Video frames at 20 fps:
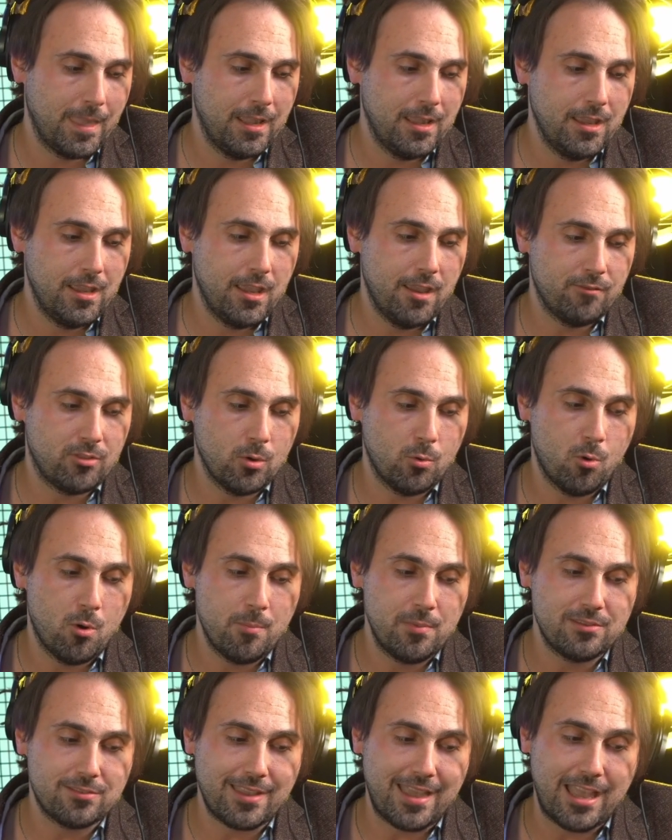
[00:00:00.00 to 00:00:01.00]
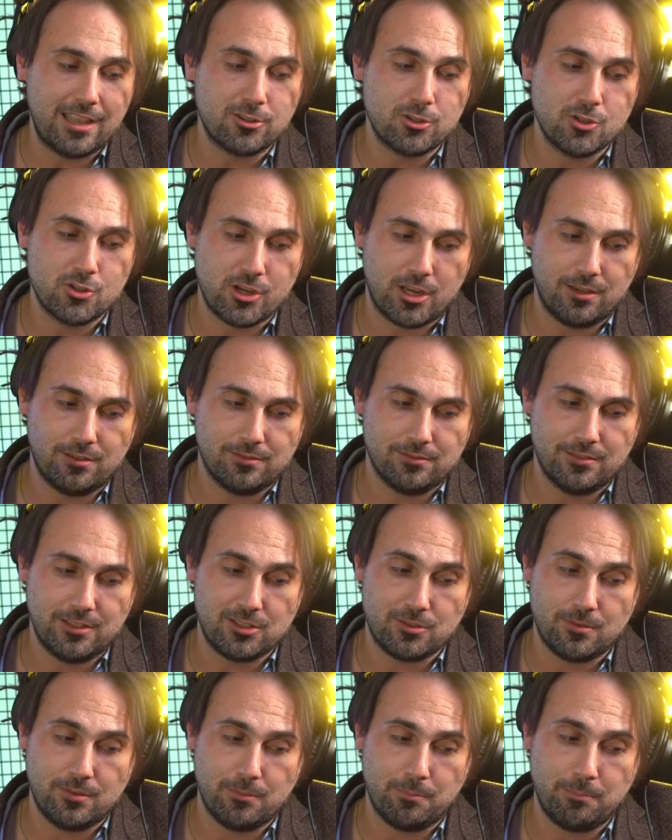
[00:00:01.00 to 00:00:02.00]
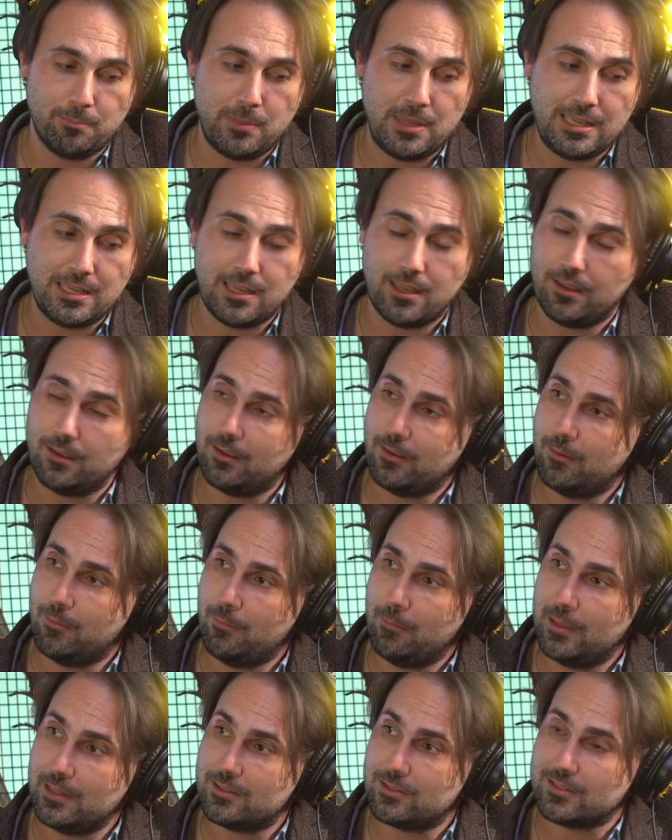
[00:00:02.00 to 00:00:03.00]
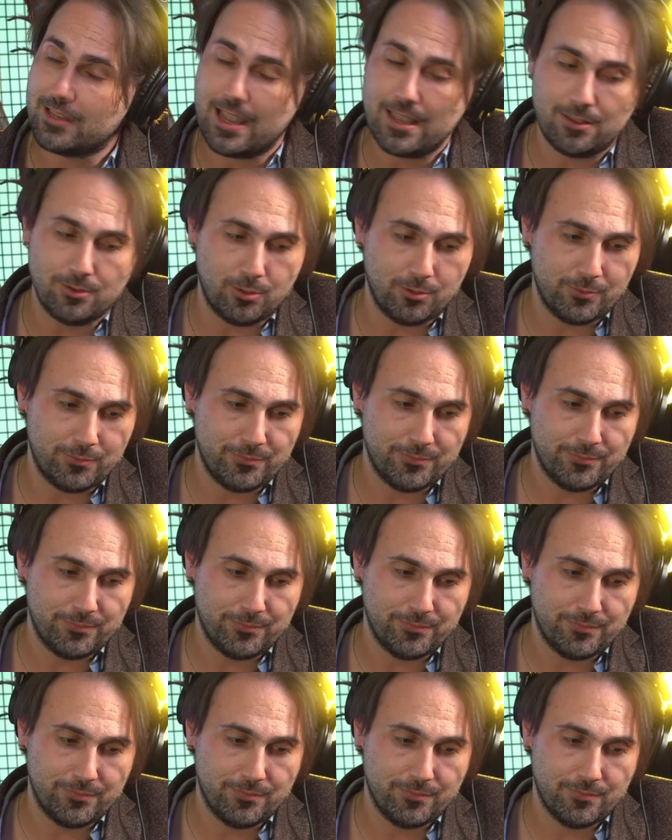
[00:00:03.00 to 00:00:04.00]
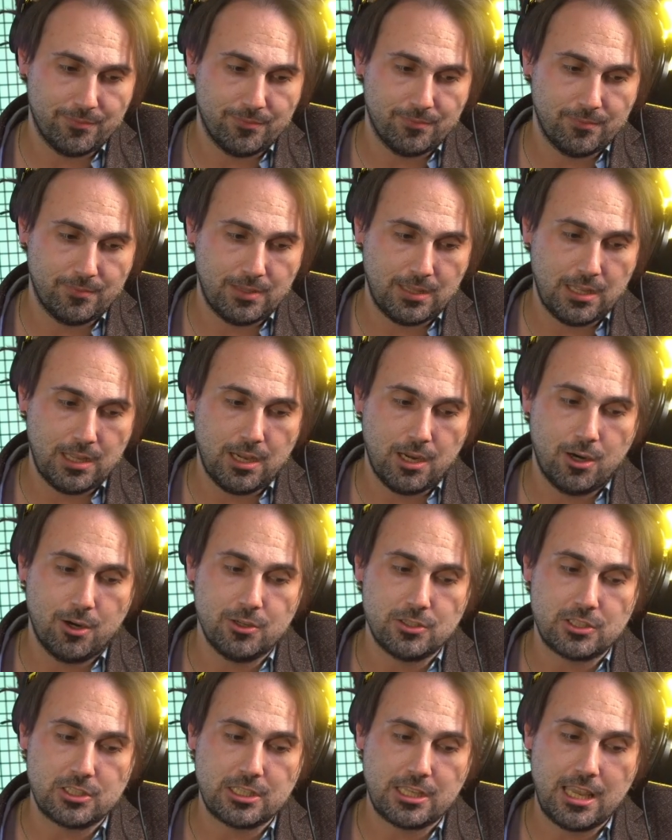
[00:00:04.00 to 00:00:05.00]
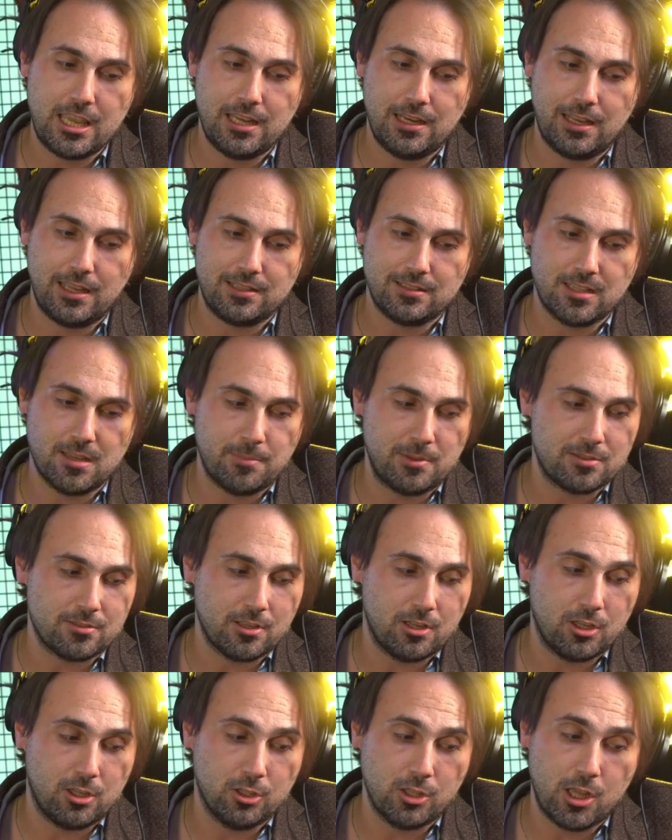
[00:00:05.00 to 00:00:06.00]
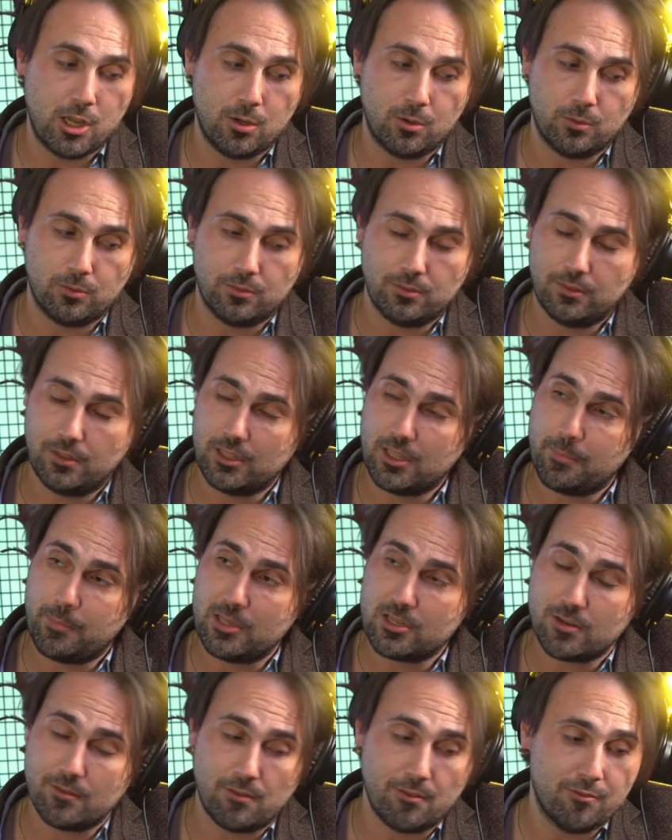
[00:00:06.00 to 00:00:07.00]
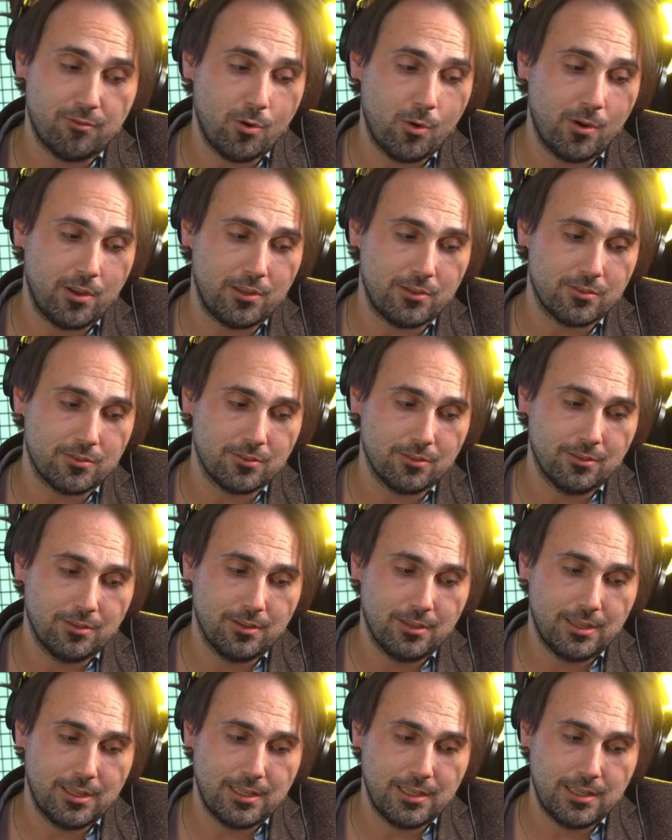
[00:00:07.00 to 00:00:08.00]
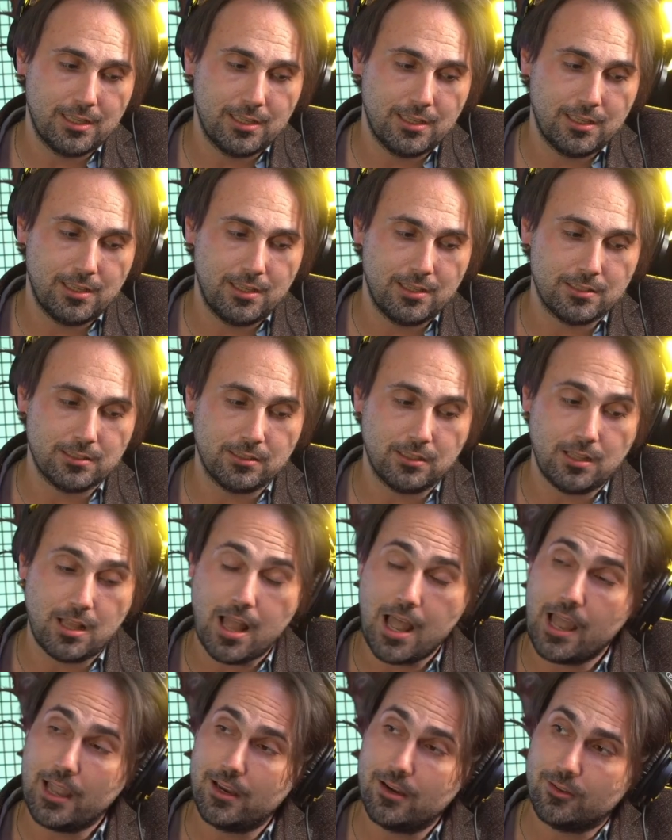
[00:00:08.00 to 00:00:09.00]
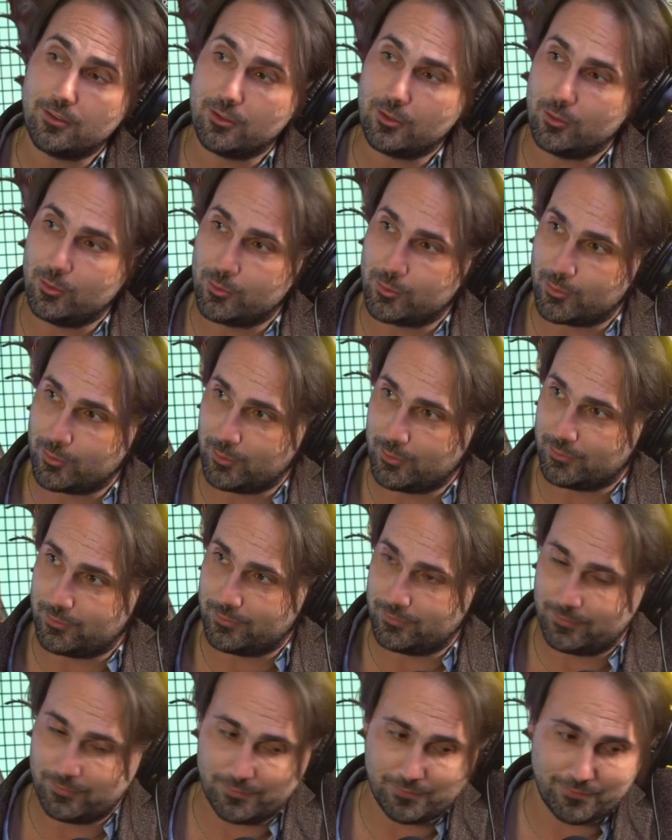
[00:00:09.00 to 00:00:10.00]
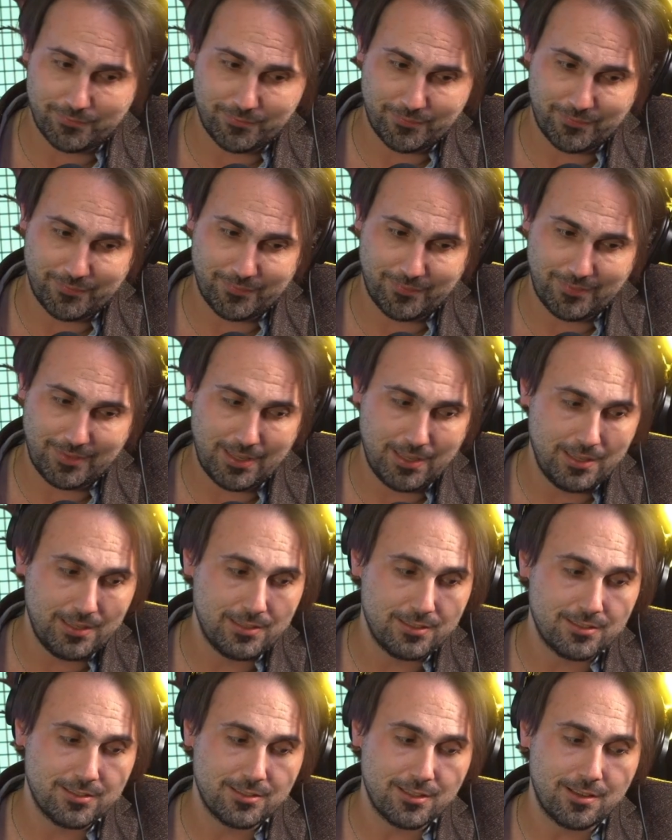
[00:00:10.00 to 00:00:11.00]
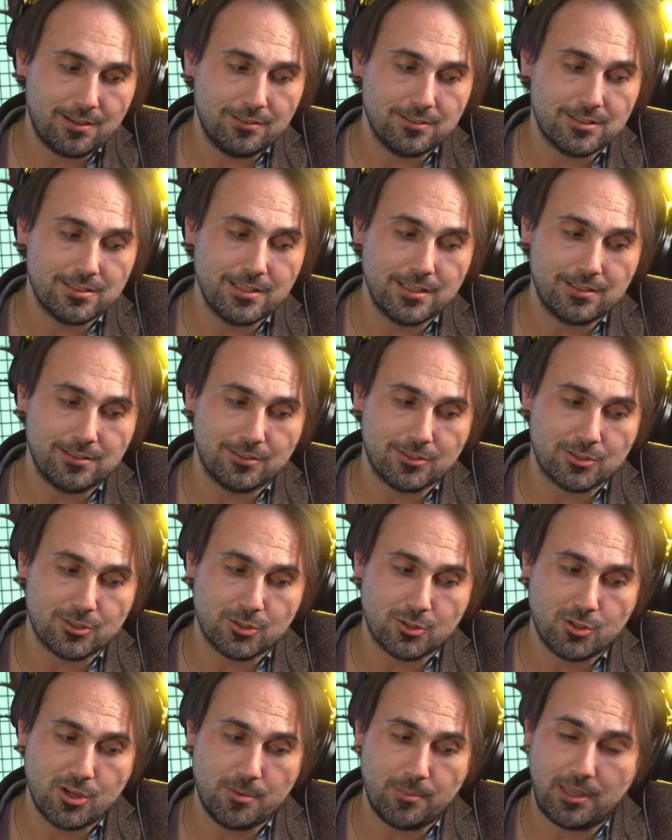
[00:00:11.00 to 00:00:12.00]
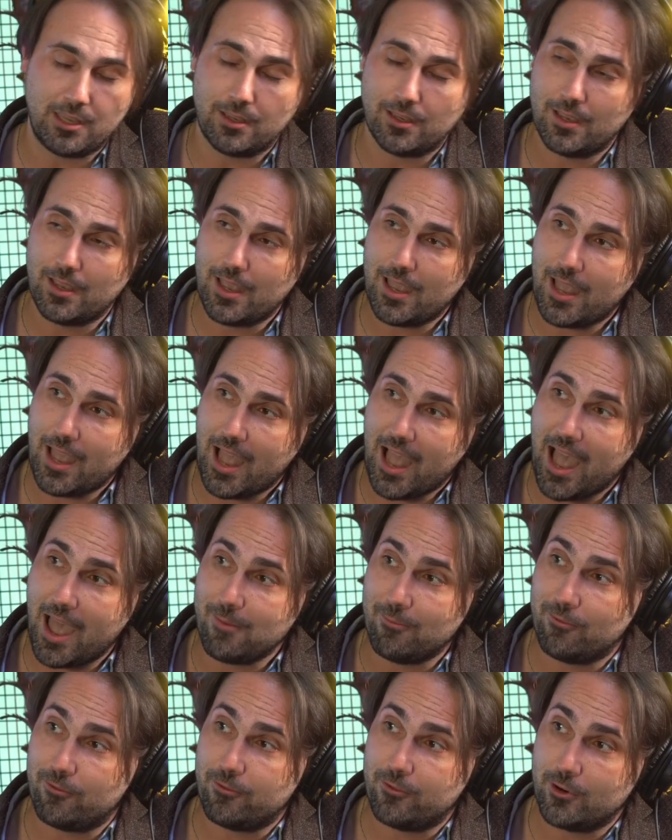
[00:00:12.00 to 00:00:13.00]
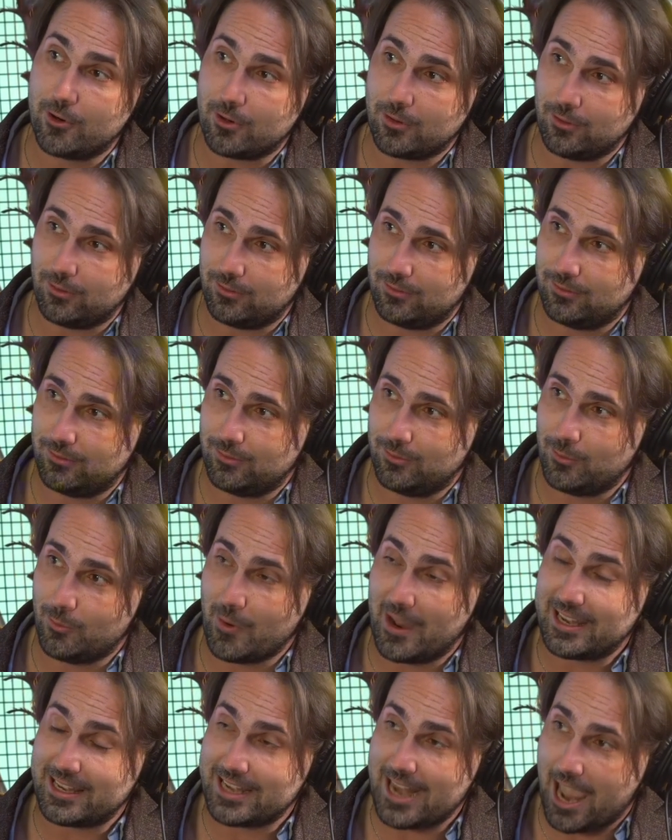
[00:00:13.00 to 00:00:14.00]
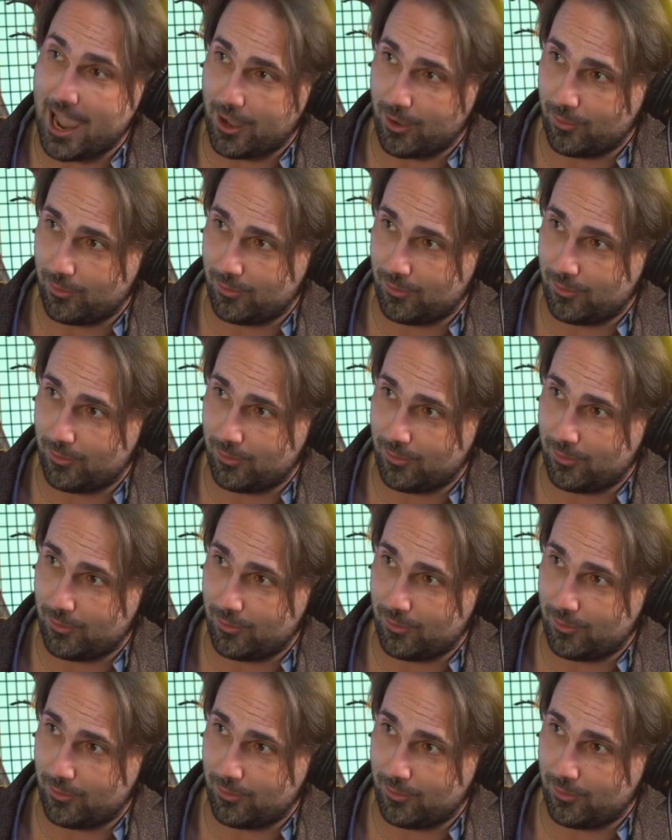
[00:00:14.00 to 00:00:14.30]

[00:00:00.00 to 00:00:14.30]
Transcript: If the woman's estrogen is peaking mid-cycle, her skin exhibits a glow, and the pitch of her voice is a little higher than usual. Subtle signals screaming, "I'm fertile right now."